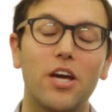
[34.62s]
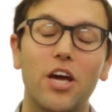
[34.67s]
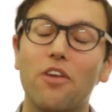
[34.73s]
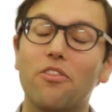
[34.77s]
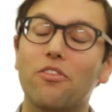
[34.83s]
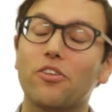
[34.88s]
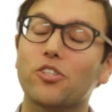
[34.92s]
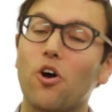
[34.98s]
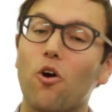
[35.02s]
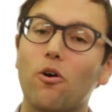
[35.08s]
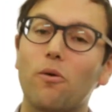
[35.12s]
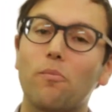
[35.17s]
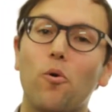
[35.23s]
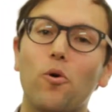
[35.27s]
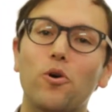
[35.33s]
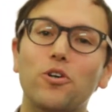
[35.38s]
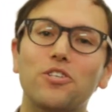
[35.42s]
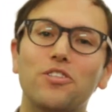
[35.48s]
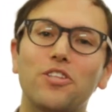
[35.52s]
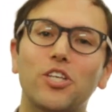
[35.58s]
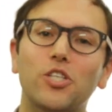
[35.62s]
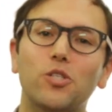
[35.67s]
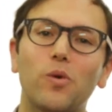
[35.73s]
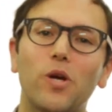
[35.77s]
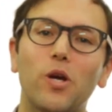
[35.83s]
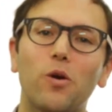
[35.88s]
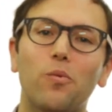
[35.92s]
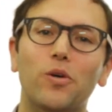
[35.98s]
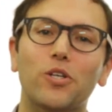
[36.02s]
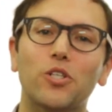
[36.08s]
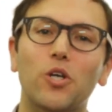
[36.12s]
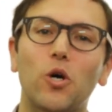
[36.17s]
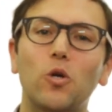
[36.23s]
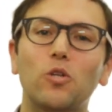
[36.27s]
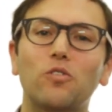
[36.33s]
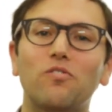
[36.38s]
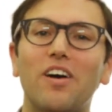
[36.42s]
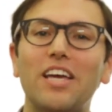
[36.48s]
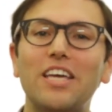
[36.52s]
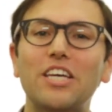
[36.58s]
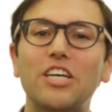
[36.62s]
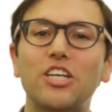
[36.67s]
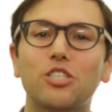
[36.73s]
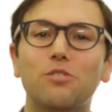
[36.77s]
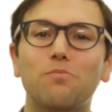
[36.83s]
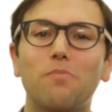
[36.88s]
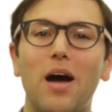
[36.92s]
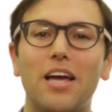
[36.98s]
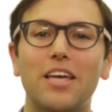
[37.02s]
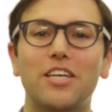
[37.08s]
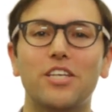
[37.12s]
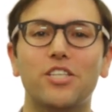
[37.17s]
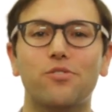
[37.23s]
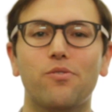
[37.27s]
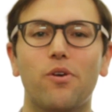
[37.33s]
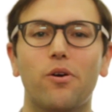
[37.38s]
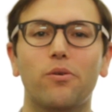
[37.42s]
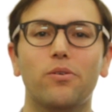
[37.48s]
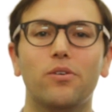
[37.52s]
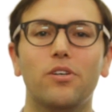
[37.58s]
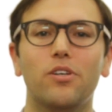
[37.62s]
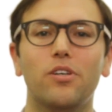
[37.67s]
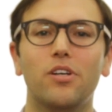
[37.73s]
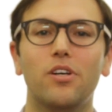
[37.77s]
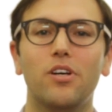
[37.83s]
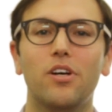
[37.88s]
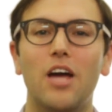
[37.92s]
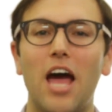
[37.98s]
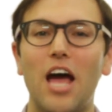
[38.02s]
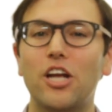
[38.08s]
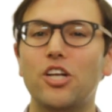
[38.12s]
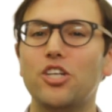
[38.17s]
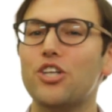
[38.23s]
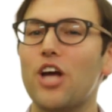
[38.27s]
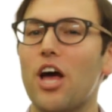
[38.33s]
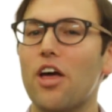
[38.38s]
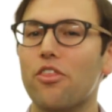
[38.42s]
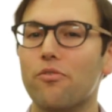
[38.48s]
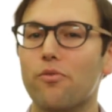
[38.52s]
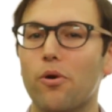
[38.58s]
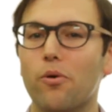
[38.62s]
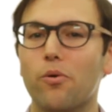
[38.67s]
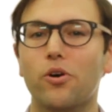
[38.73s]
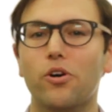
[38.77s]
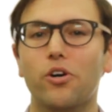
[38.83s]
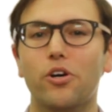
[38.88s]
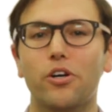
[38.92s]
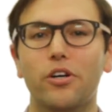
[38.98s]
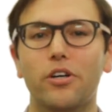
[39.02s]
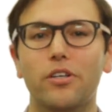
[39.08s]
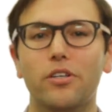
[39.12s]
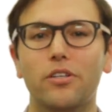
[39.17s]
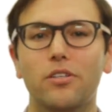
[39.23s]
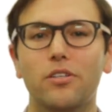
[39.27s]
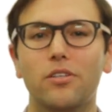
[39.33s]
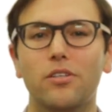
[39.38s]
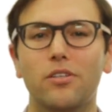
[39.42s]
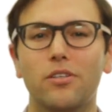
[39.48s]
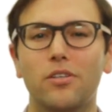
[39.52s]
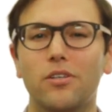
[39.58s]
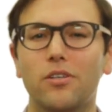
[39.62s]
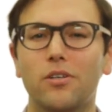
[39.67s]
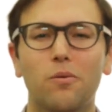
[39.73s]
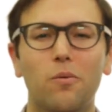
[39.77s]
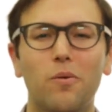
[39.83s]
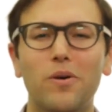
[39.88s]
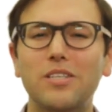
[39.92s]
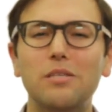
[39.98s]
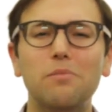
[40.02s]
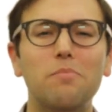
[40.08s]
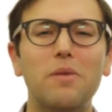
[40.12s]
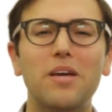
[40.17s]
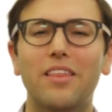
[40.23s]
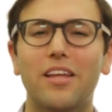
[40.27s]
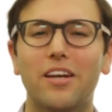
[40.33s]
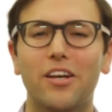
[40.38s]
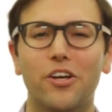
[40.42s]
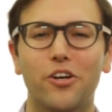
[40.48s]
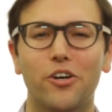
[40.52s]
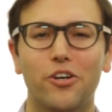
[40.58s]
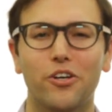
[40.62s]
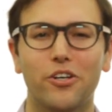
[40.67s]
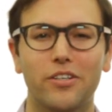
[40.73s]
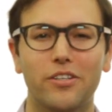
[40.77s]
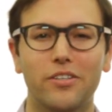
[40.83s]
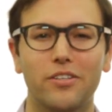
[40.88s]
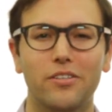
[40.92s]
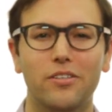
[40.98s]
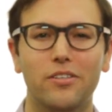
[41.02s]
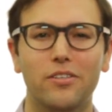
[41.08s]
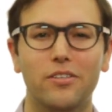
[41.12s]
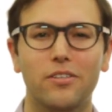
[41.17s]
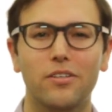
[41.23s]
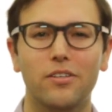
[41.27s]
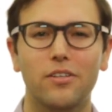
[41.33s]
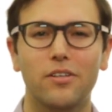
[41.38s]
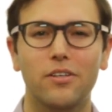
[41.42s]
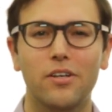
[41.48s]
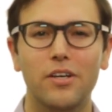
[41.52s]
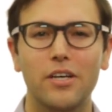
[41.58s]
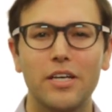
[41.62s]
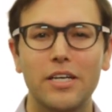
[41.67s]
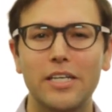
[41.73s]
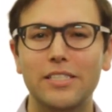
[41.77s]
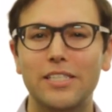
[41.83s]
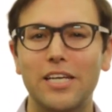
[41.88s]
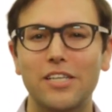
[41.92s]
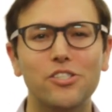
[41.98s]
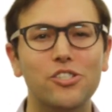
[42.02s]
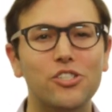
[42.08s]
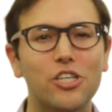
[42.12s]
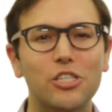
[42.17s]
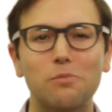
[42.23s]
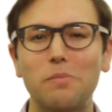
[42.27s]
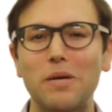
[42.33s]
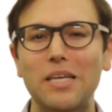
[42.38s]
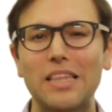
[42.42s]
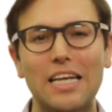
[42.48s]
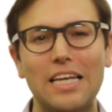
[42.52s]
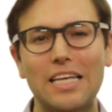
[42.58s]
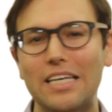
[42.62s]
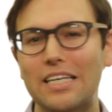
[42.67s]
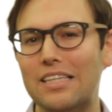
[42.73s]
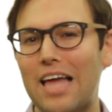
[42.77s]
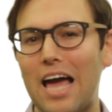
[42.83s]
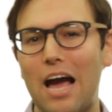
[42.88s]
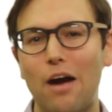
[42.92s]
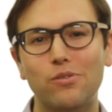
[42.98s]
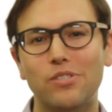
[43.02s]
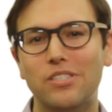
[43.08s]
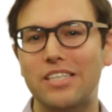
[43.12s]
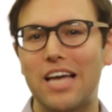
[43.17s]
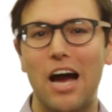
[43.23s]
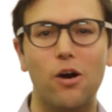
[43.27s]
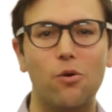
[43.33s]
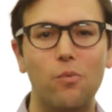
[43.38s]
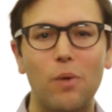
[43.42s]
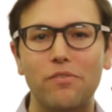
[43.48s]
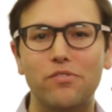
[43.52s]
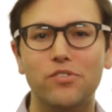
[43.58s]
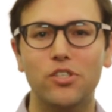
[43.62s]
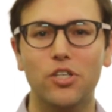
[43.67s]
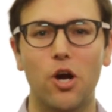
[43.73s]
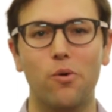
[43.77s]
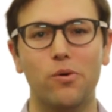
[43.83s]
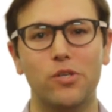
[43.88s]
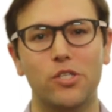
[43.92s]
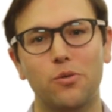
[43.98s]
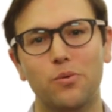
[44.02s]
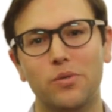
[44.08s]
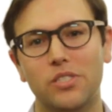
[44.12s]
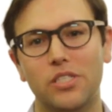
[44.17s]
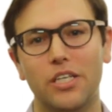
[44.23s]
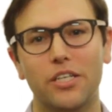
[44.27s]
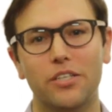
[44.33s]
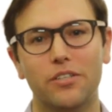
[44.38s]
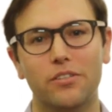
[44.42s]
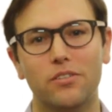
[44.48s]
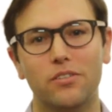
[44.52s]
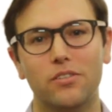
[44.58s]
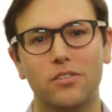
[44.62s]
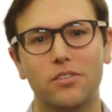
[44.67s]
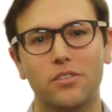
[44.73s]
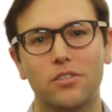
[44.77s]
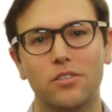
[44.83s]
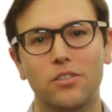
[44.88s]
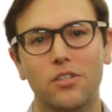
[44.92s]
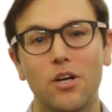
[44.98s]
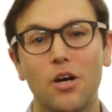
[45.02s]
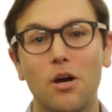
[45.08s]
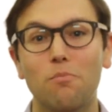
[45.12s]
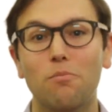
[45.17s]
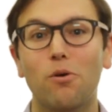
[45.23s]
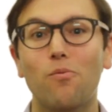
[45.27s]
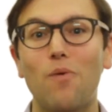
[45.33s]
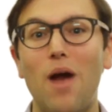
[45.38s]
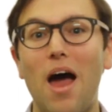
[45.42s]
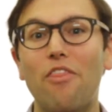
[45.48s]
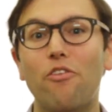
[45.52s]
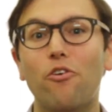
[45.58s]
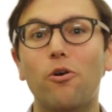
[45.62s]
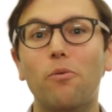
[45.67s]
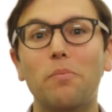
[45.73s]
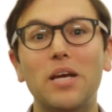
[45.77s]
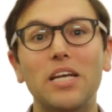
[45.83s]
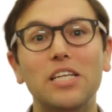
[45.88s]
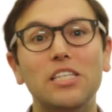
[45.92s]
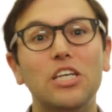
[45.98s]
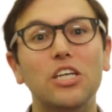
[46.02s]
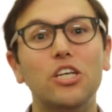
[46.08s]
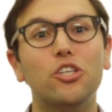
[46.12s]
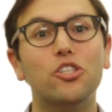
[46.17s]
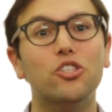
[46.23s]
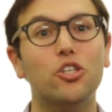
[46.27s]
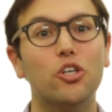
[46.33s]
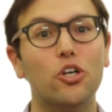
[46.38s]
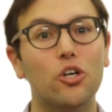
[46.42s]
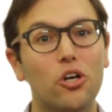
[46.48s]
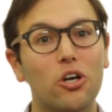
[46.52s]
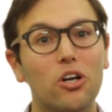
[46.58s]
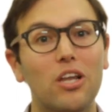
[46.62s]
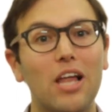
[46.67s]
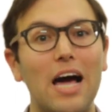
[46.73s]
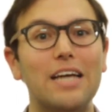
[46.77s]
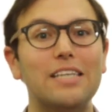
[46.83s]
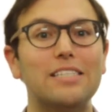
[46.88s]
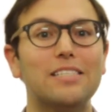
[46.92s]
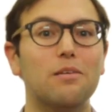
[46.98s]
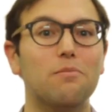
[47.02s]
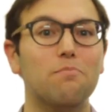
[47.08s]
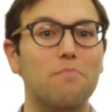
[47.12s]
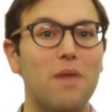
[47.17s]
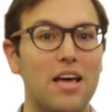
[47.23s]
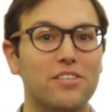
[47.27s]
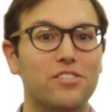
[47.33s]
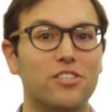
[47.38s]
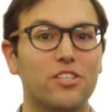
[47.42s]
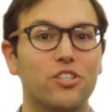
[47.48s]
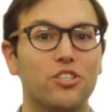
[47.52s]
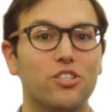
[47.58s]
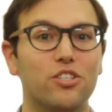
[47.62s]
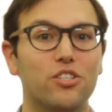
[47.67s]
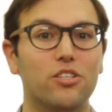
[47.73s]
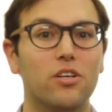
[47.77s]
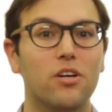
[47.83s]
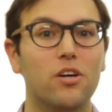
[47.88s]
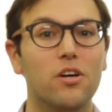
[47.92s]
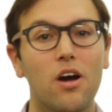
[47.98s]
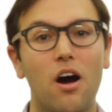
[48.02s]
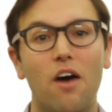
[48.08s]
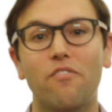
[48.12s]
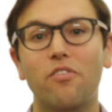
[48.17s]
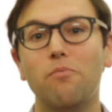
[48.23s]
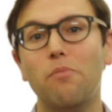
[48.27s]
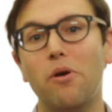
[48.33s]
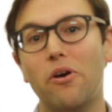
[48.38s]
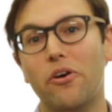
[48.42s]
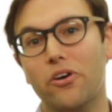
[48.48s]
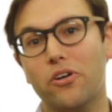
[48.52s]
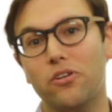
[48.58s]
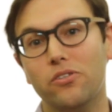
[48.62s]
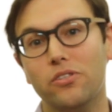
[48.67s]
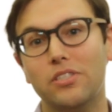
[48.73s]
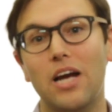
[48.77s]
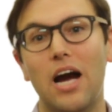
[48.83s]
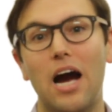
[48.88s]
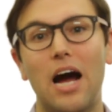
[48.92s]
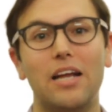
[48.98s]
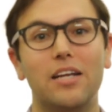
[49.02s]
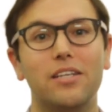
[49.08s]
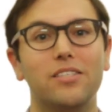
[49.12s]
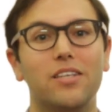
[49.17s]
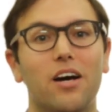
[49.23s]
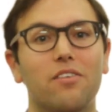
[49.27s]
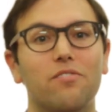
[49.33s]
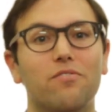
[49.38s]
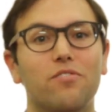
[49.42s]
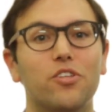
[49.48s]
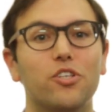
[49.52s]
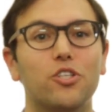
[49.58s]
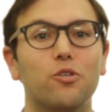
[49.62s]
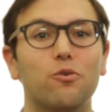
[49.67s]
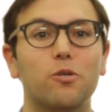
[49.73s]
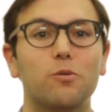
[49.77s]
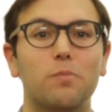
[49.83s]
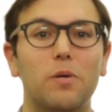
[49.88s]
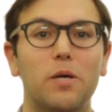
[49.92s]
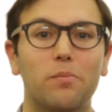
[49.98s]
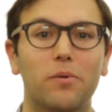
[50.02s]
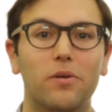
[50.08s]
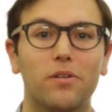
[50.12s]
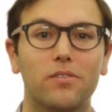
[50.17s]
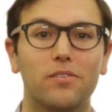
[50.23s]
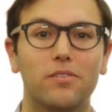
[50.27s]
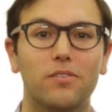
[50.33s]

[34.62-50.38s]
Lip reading: In the Torah portion this week, we're told by Yisro, and Jethro heard. What does it mean that he heard? It doesn't just mean that he allowed sound waves to go into his ear, but rather it means he internalized the message of the miracles God had done for the Jewish people.